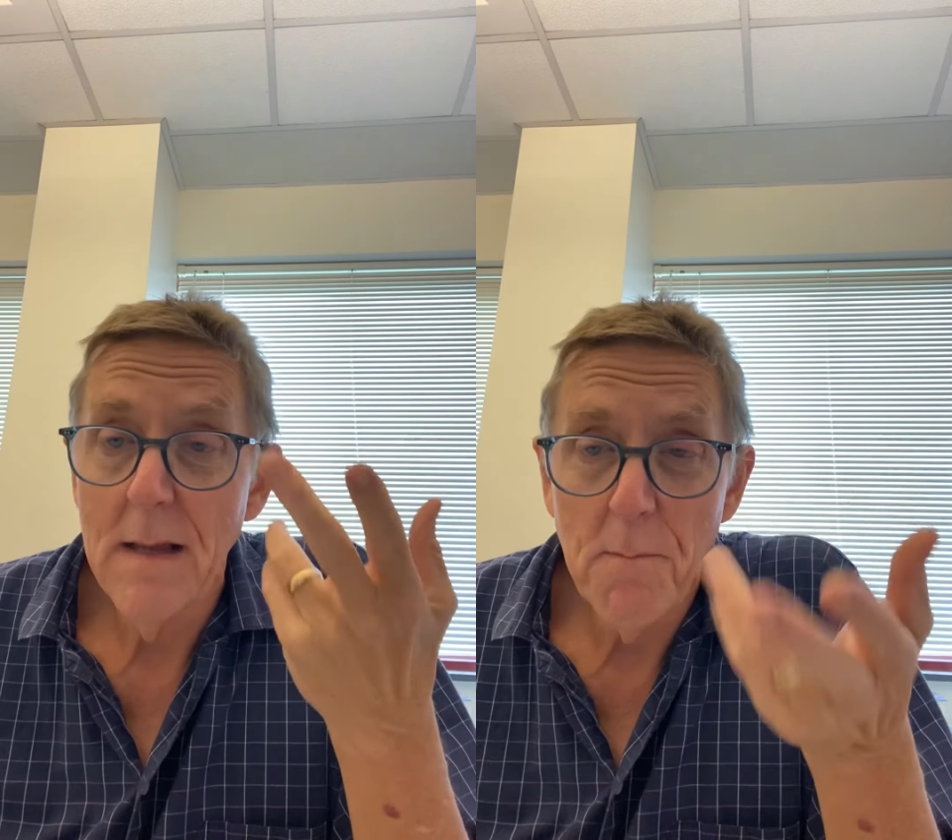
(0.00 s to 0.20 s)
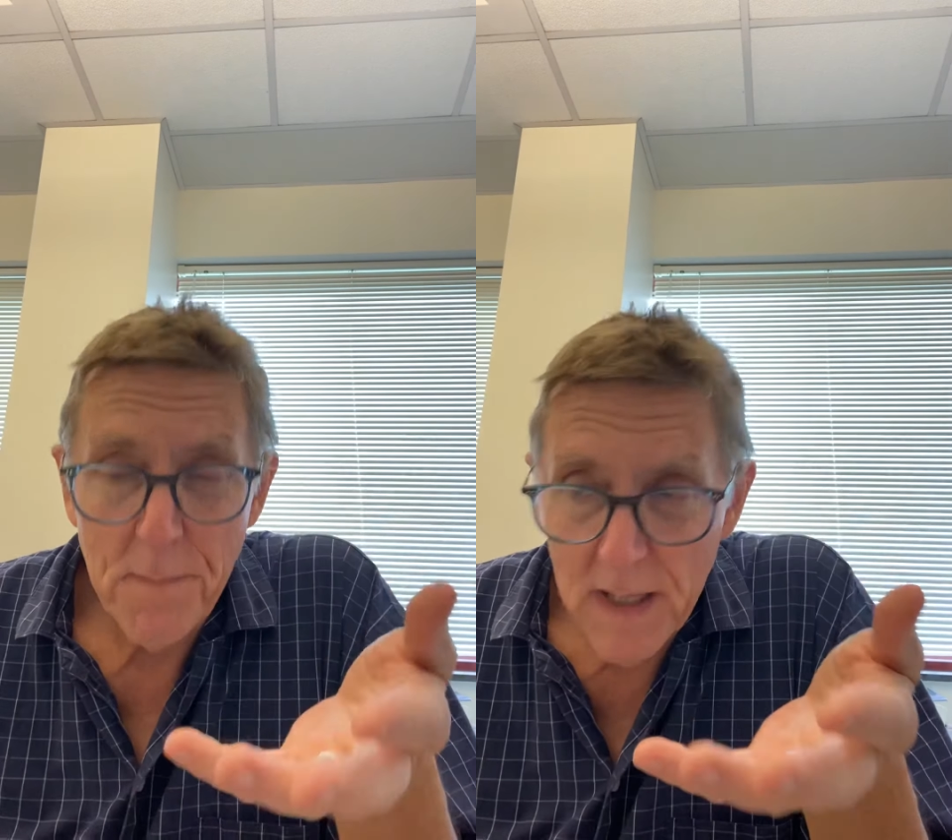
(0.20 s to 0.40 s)

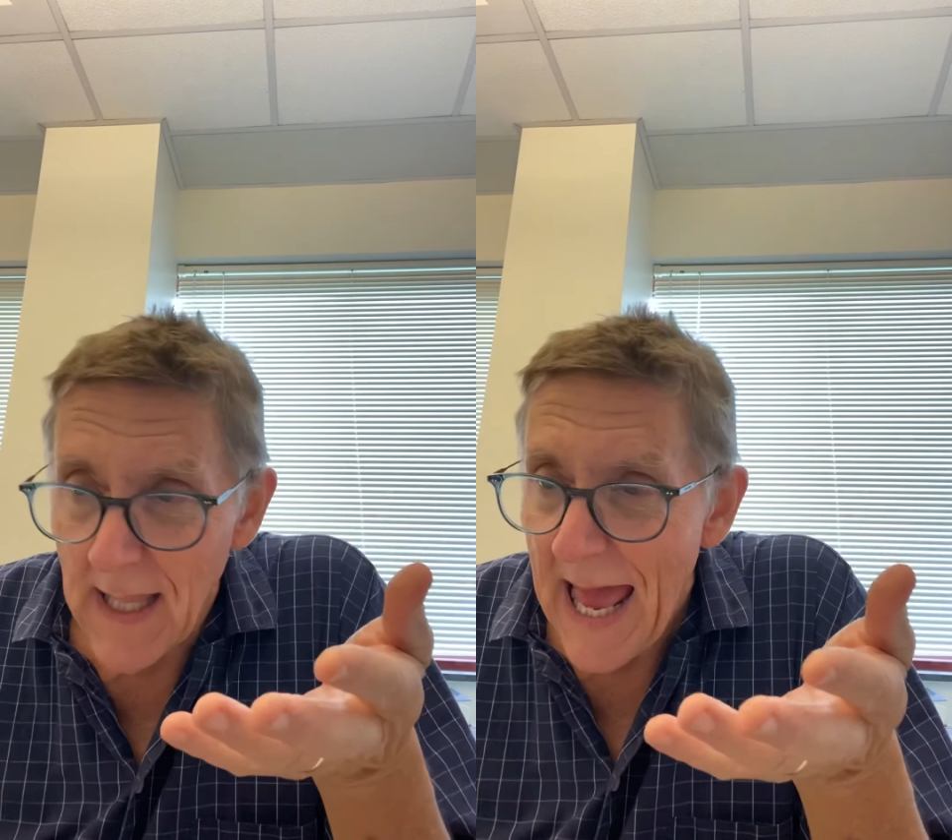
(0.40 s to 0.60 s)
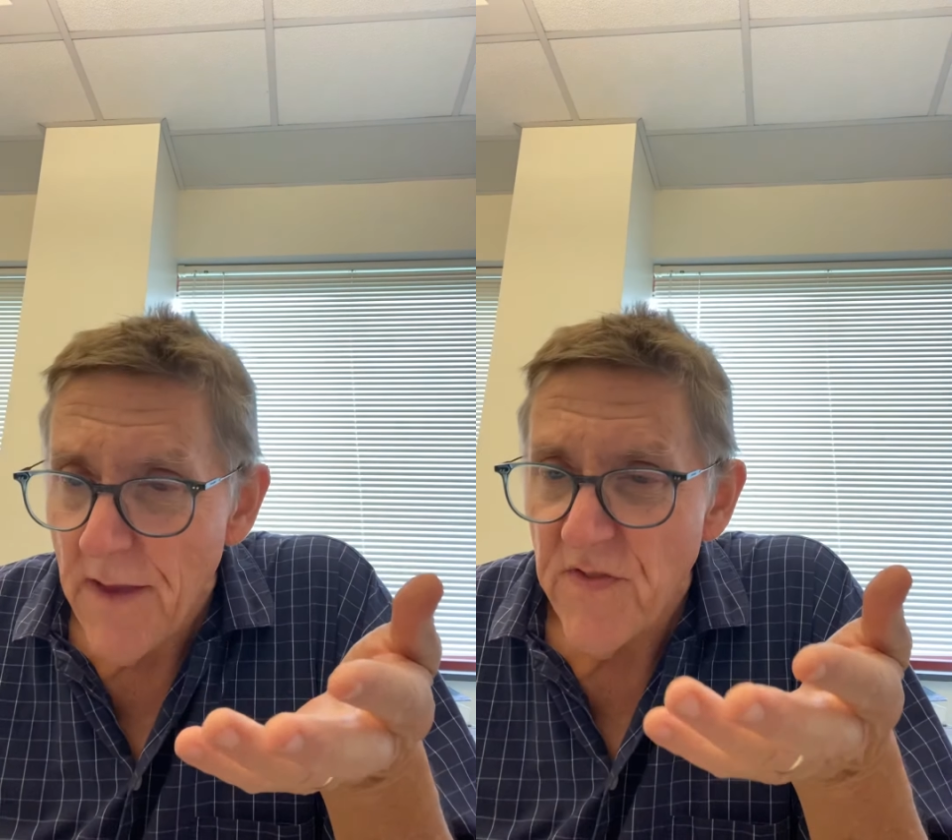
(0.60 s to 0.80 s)

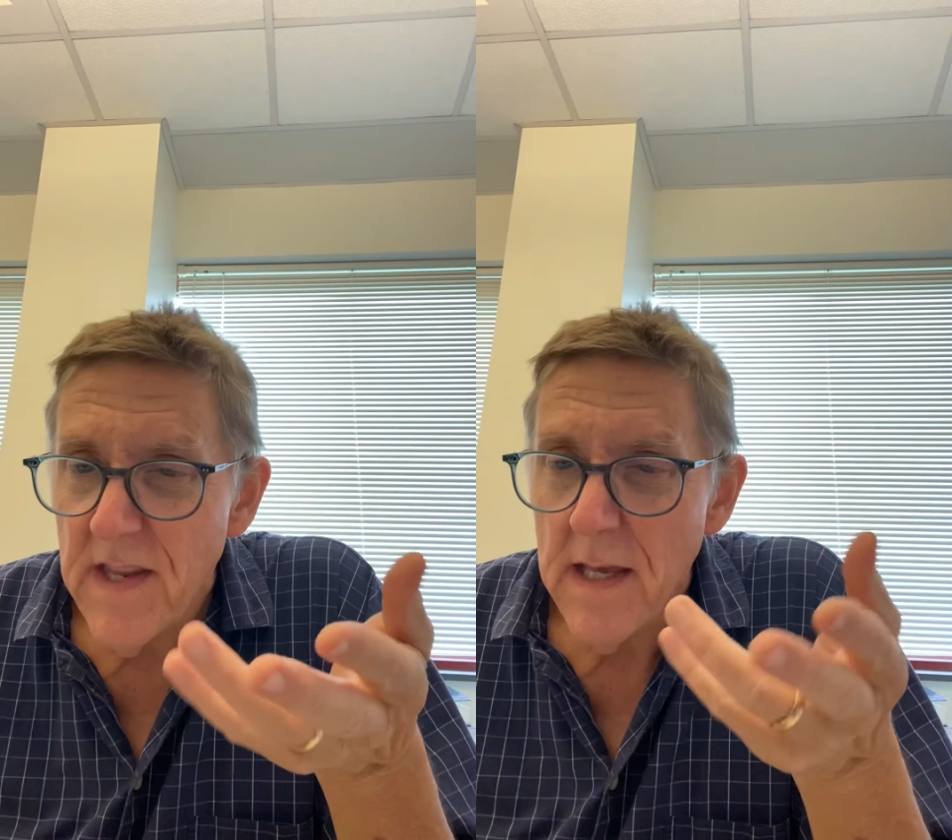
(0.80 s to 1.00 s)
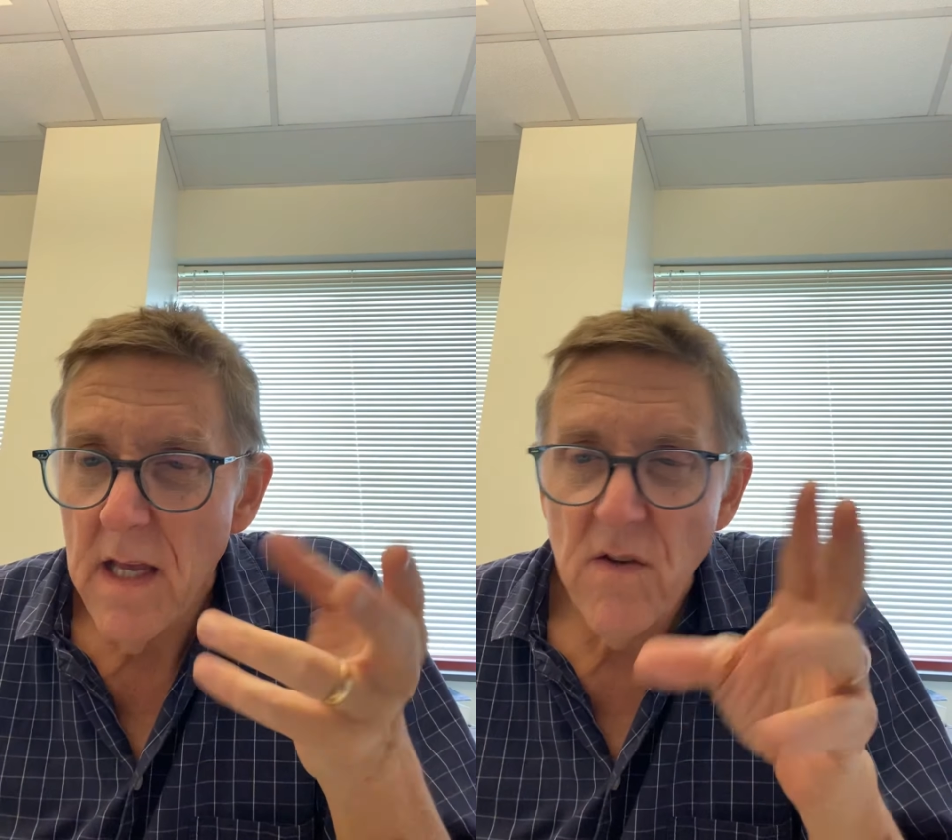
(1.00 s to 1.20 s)

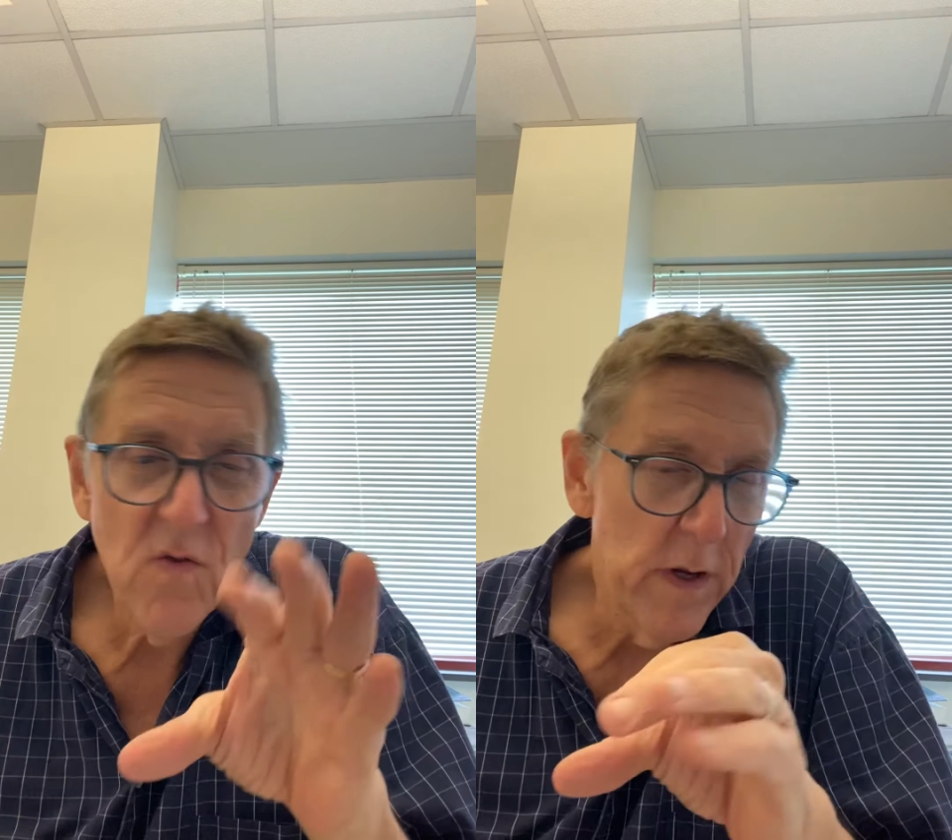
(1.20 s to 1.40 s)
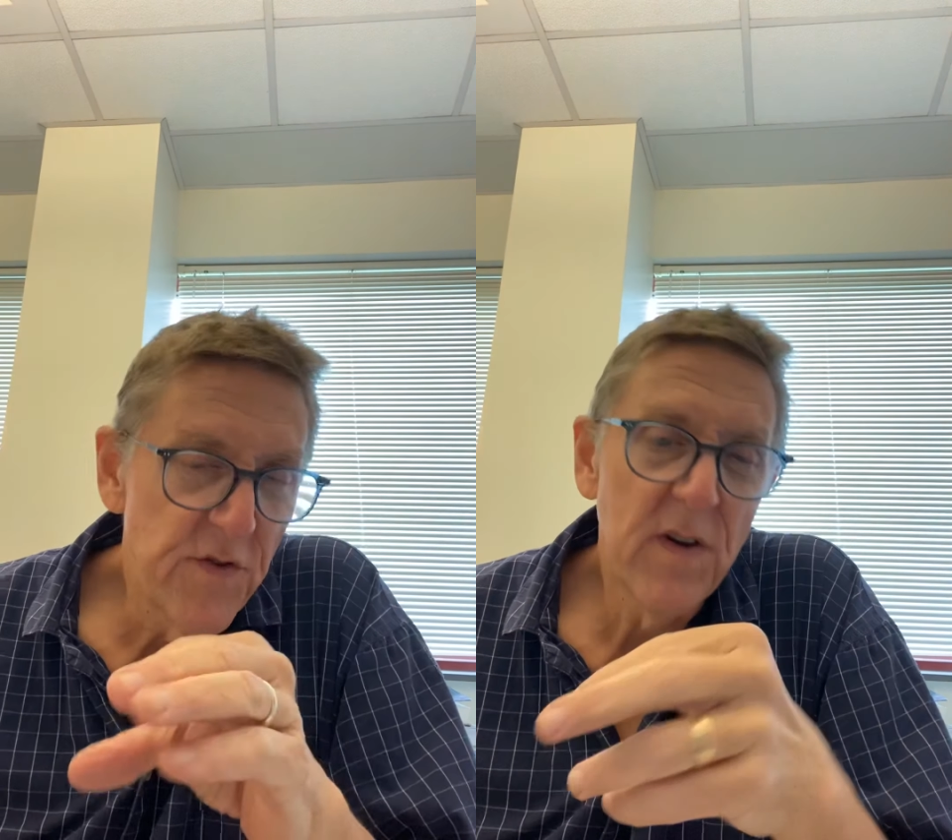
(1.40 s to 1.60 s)
plastids,
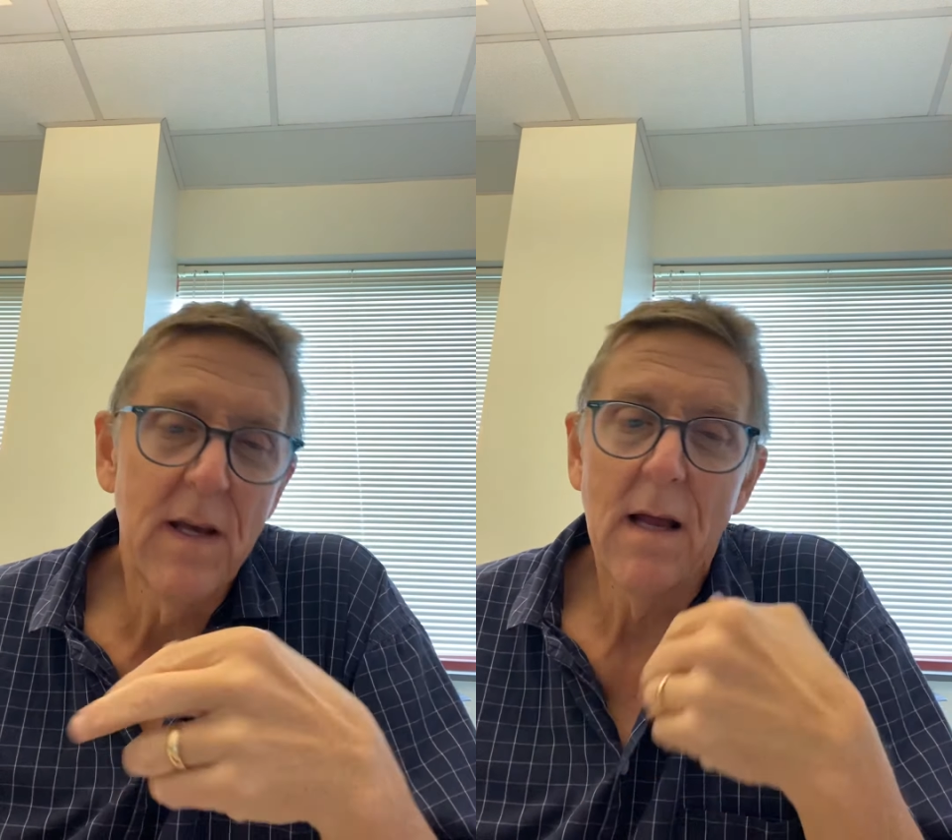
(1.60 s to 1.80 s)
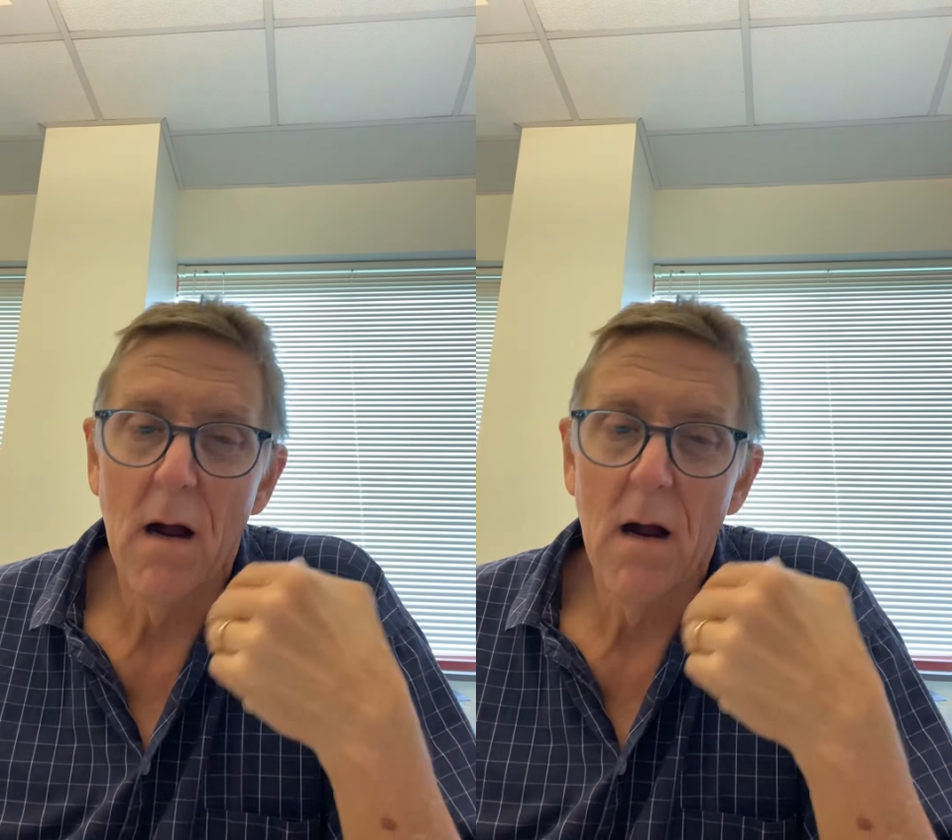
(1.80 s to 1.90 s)
which